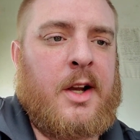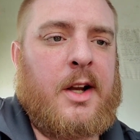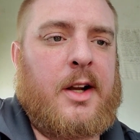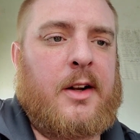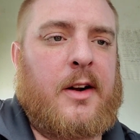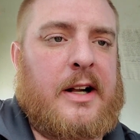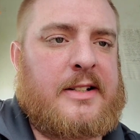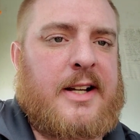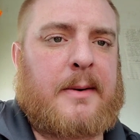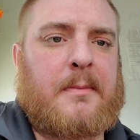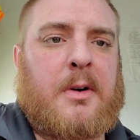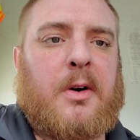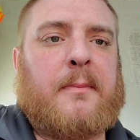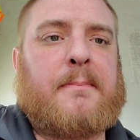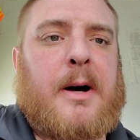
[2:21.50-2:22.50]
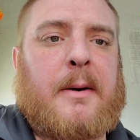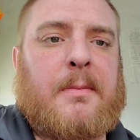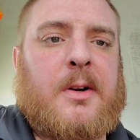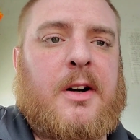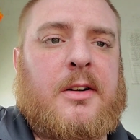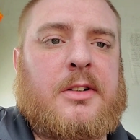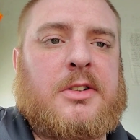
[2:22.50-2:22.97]
You know, I talk more about pop
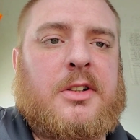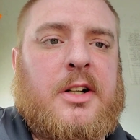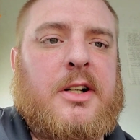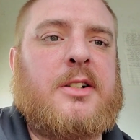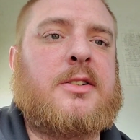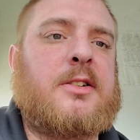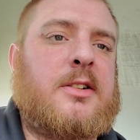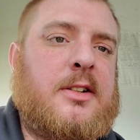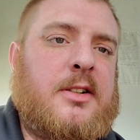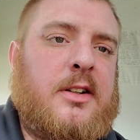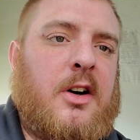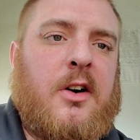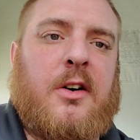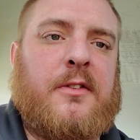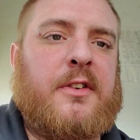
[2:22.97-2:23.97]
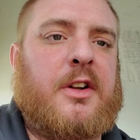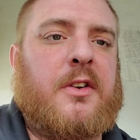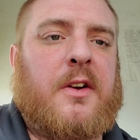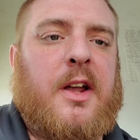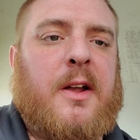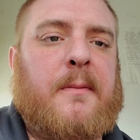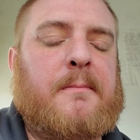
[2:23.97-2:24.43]
culture. He's all video
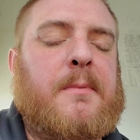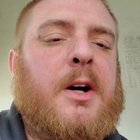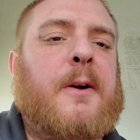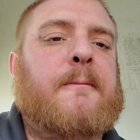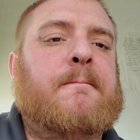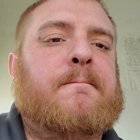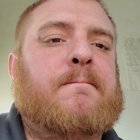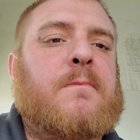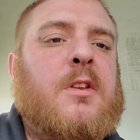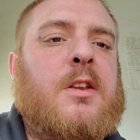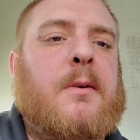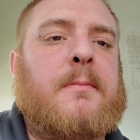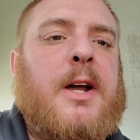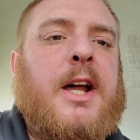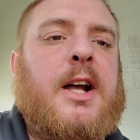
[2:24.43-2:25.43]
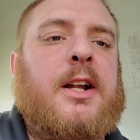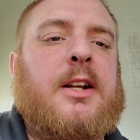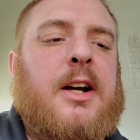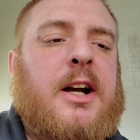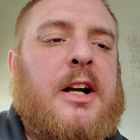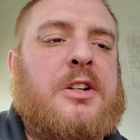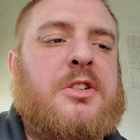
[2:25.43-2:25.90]
game, but the man
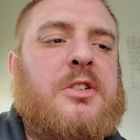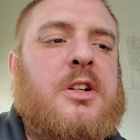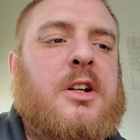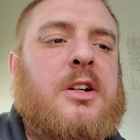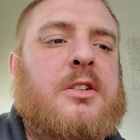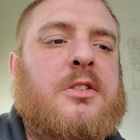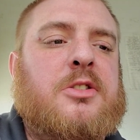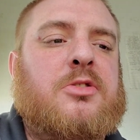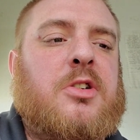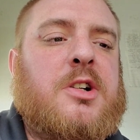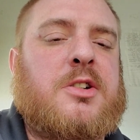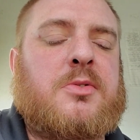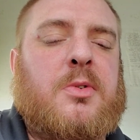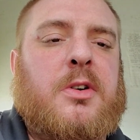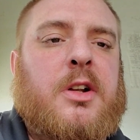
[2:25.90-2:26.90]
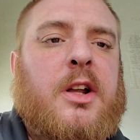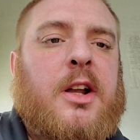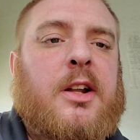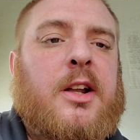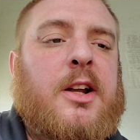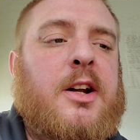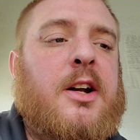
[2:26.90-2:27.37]
actually is trustworthy,
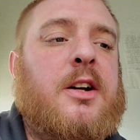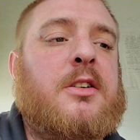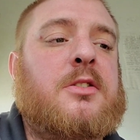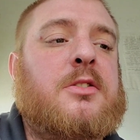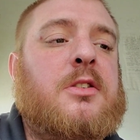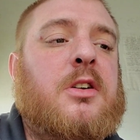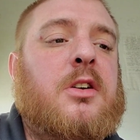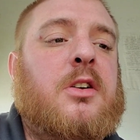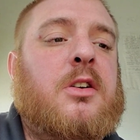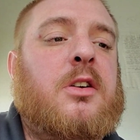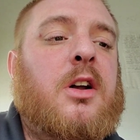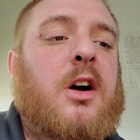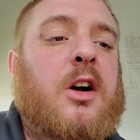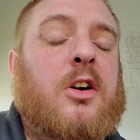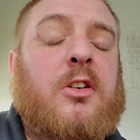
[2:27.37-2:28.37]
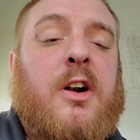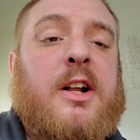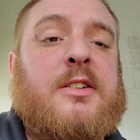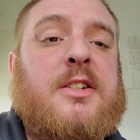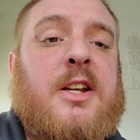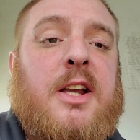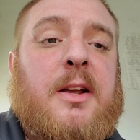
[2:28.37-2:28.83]
and he has a
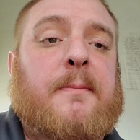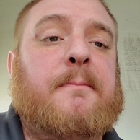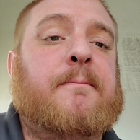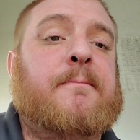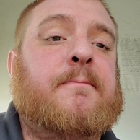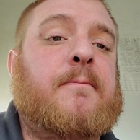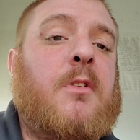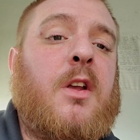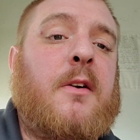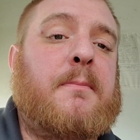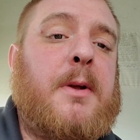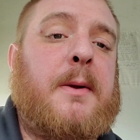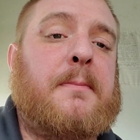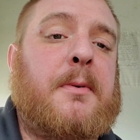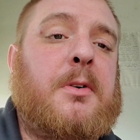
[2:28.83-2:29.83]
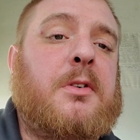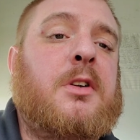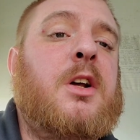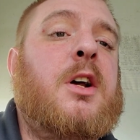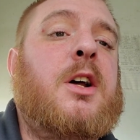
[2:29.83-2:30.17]
great team of people.